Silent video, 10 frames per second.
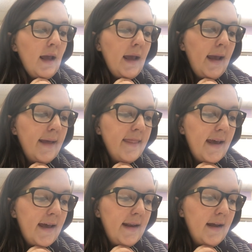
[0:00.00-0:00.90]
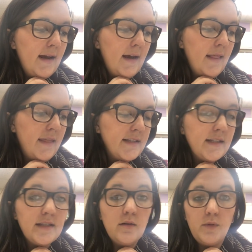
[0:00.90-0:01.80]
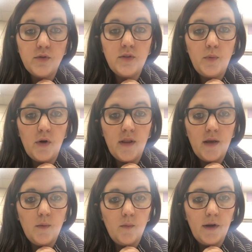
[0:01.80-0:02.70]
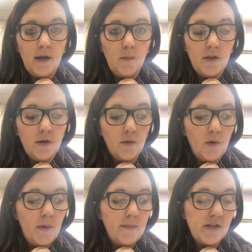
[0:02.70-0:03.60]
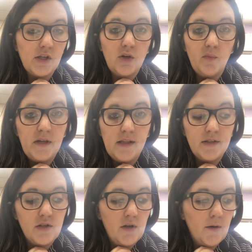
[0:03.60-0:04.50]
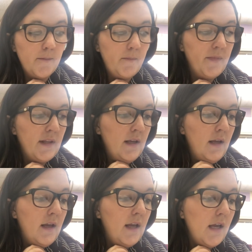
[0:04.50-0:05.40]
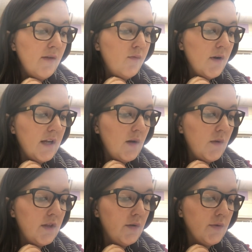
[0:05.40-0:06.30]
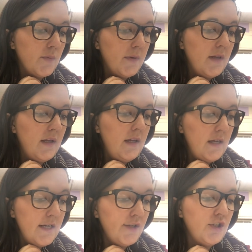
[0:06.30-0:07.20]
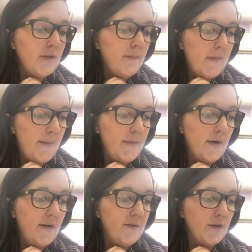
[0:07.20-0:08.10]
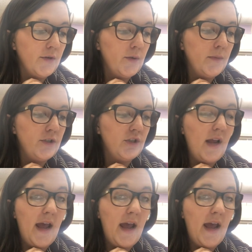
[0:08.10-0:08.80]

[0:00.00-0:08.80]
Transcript: And then this is the most important thing when working with a group. I'm just going to read this to you. If working with a group, each member of your group should